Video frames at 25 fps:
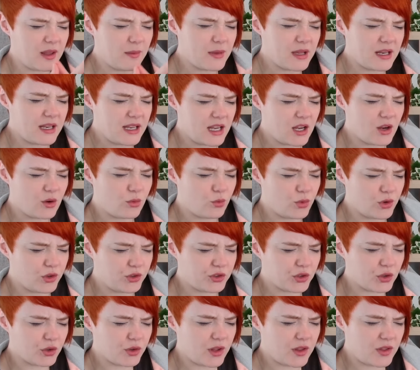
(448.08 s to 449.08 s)
came in here and we
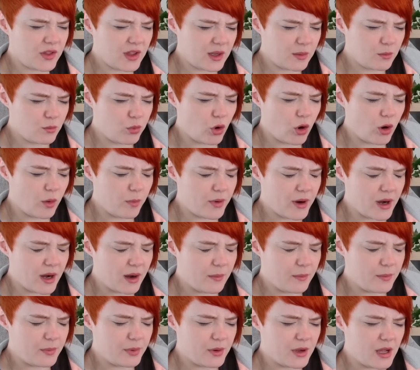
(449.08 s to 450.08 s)
saw the thing pop
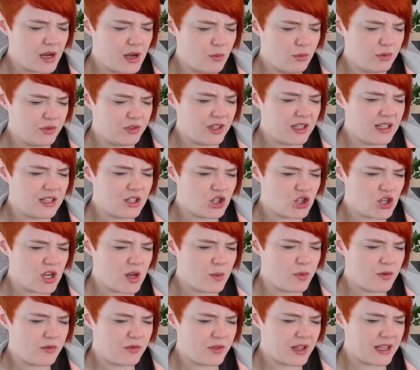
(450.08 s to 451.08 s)
up and it was in the
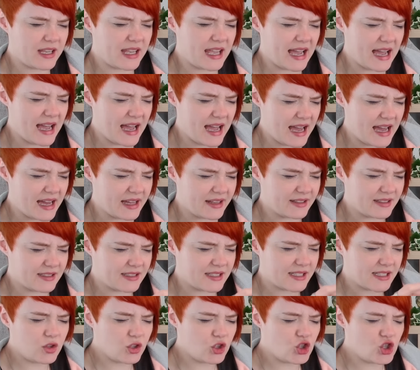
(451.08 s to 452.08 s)
shape of like a
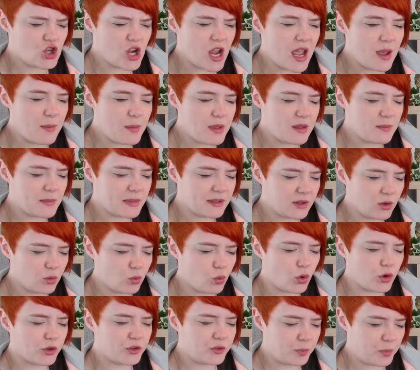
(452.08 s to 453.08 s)
hand, the gem in the middle
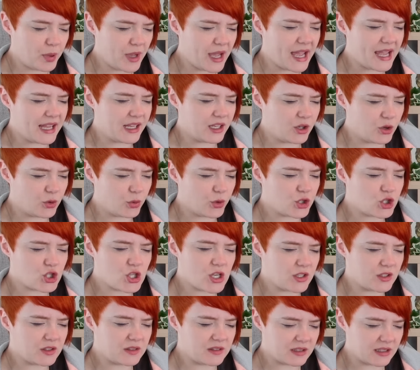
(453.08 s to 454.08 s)
was pink, which
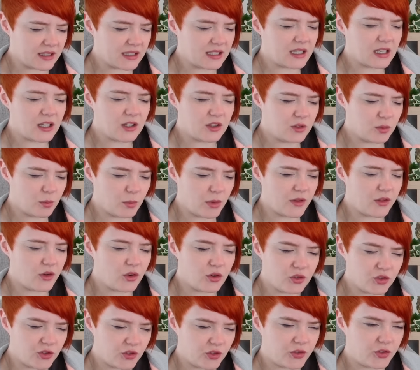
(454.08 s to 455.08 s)
is like his
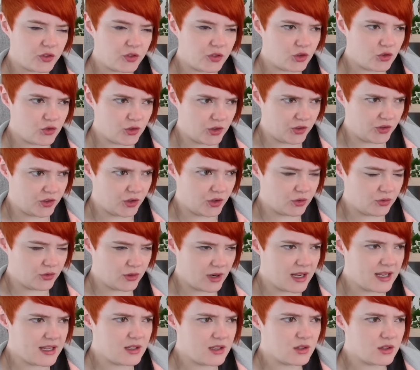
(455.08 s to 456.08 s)
mother's crystal,
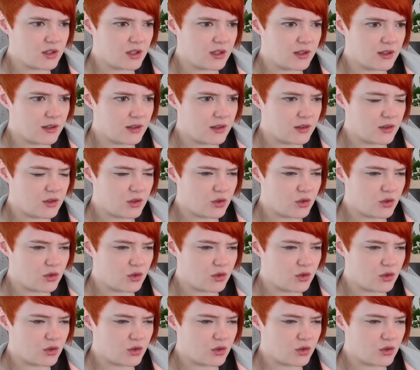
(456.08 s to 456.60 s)
right? The